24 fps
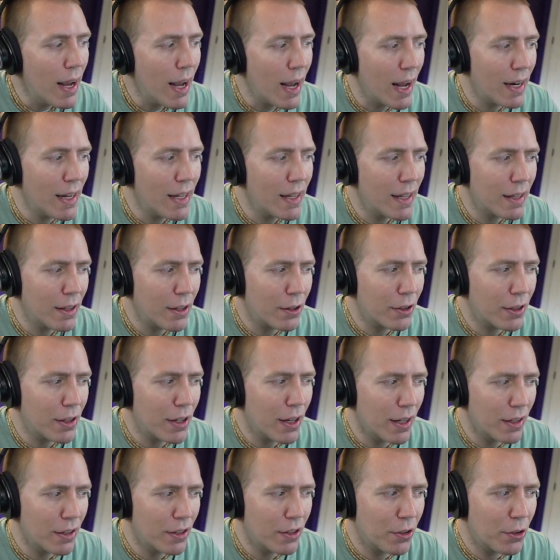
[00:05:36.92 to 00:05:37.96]
anything that could
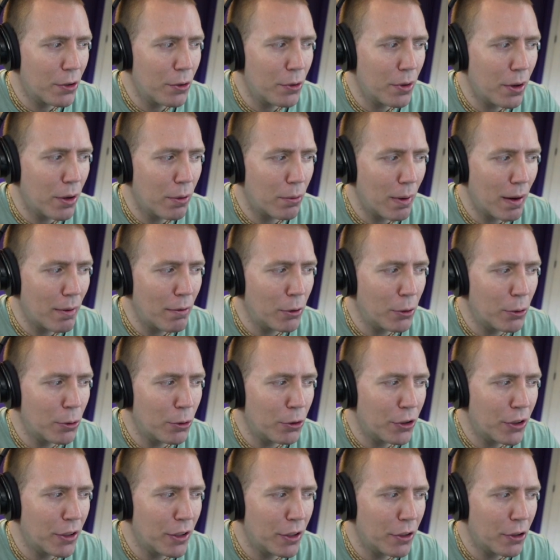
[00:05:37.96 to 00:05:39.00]
constitute a
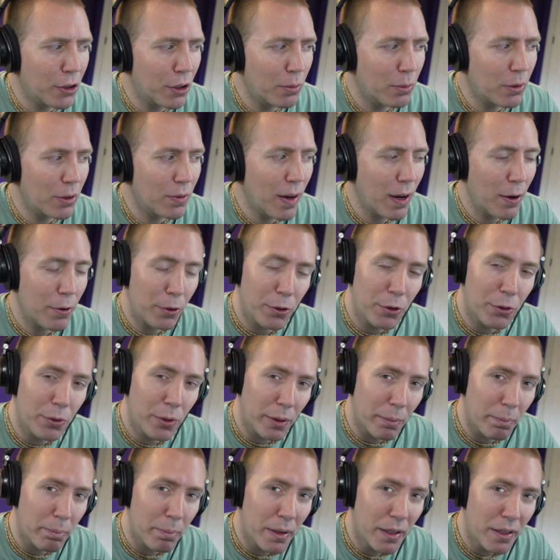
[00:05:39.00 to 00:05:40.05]
revolution in terms of how you're
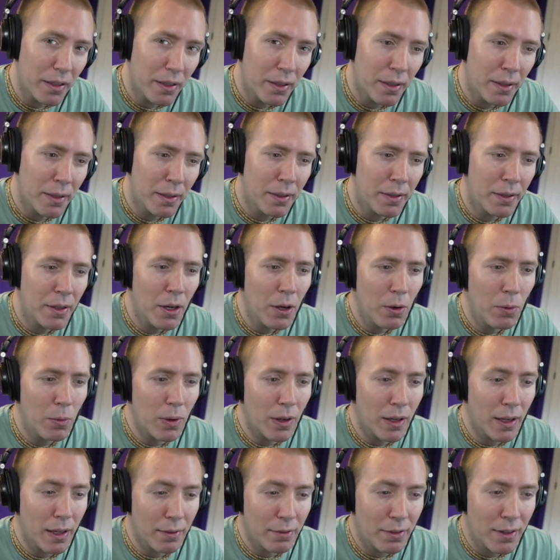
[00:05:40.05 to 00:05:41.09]
doing business,
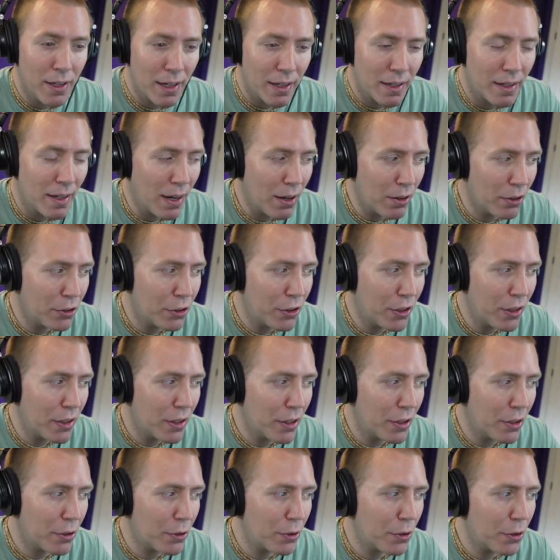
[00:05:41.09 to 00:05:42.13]
what kind of technology
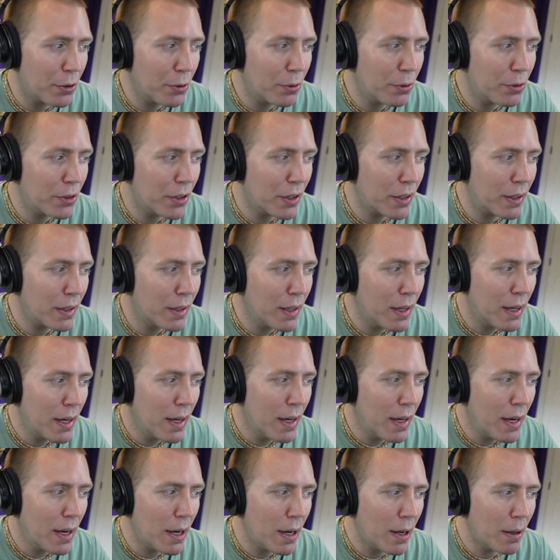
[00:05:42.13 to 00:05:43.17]
that you're using,
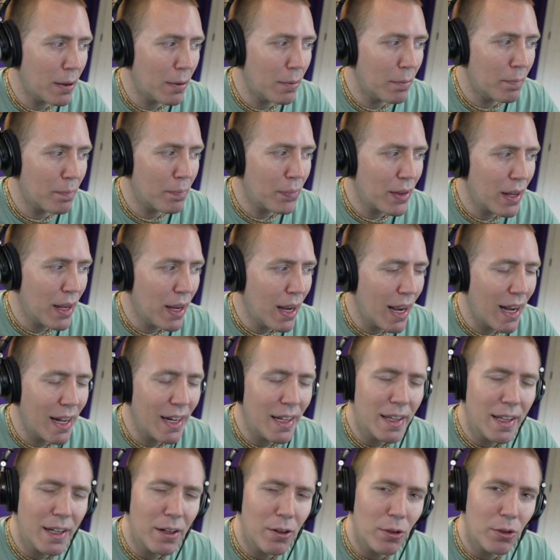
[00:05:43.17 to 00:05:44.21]
um,
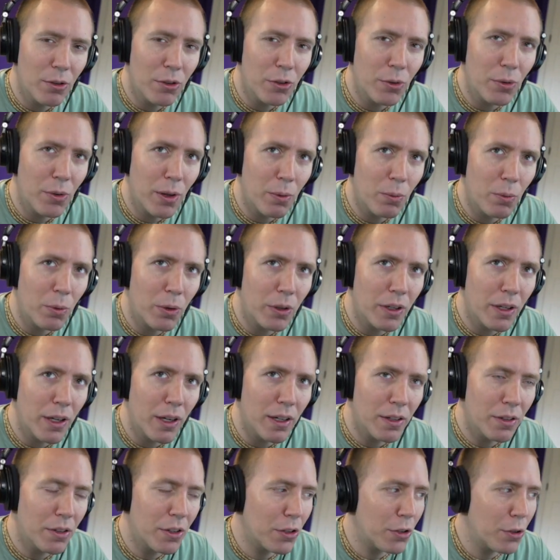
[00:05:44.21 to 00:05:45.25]
anything also that would
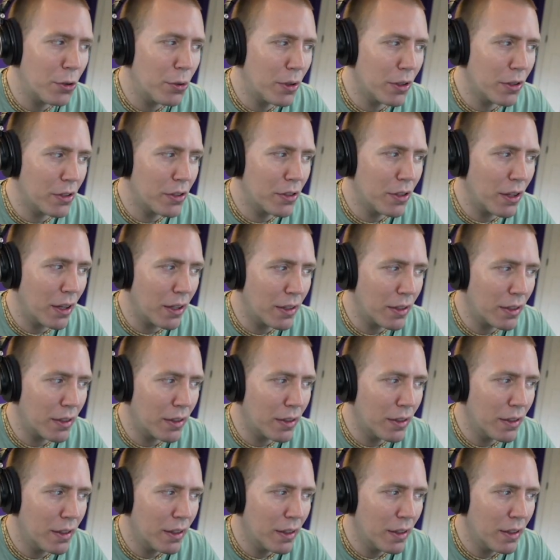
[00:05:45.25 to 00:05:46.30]
constitute a
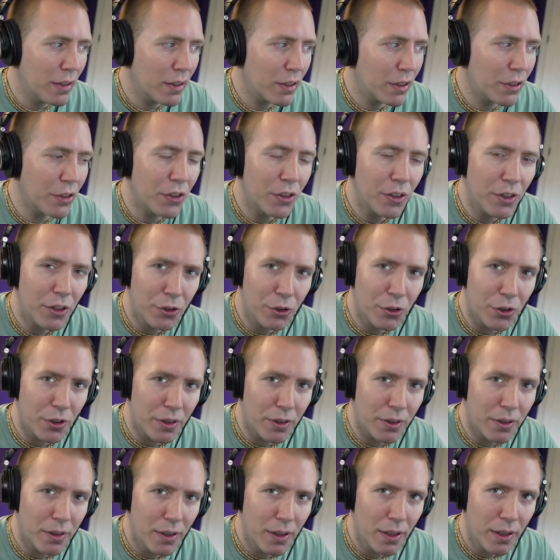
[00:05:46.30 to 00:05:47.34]
sudden
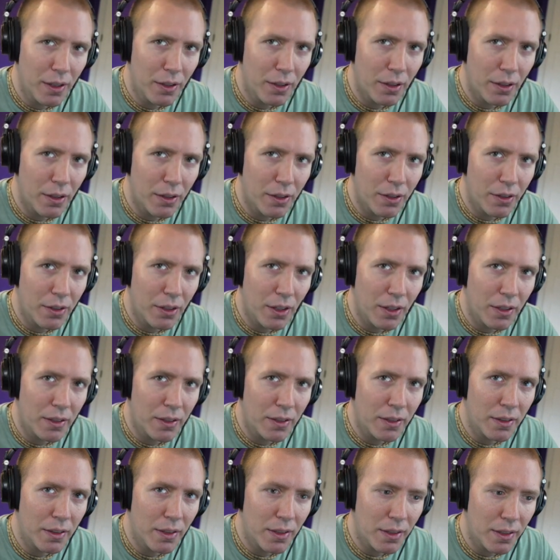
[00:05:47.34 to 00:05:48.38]
decision, a
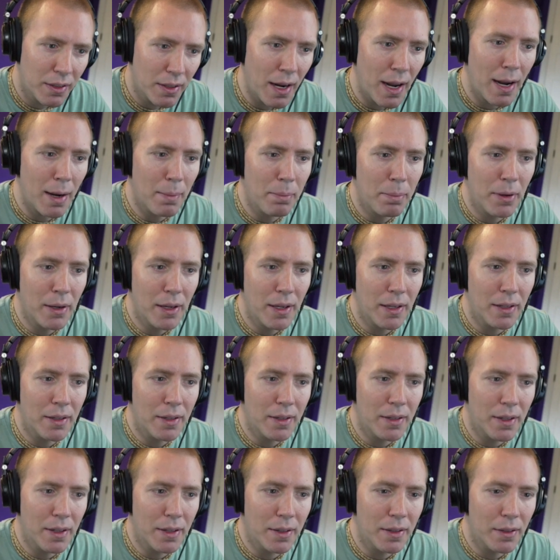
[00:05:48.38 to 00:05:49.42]
sudden snap,
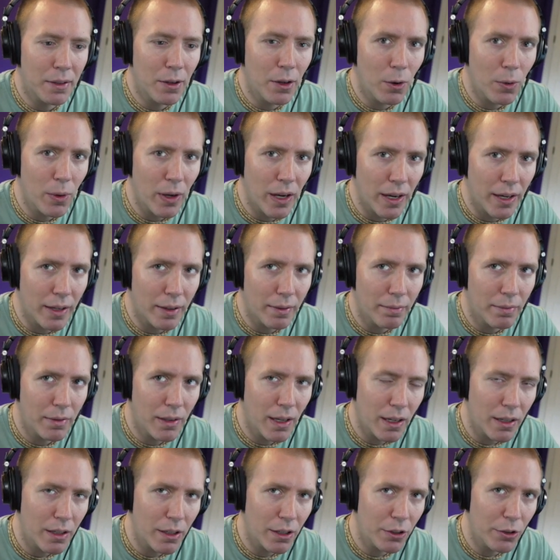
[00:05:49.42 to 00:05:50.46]
instant, okay,
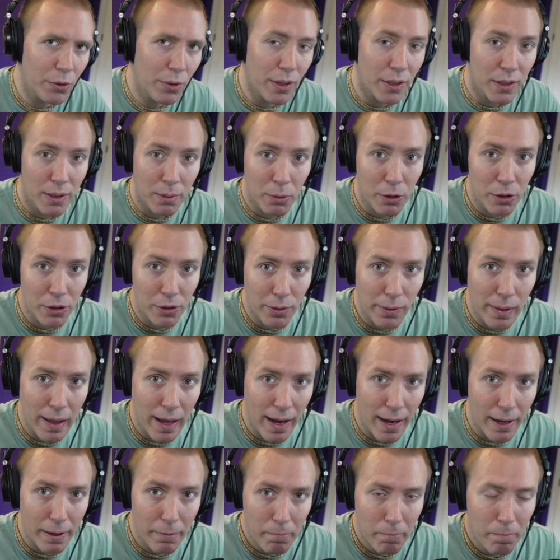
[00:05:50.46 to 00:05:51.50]
not going to do this, I'm going to do that.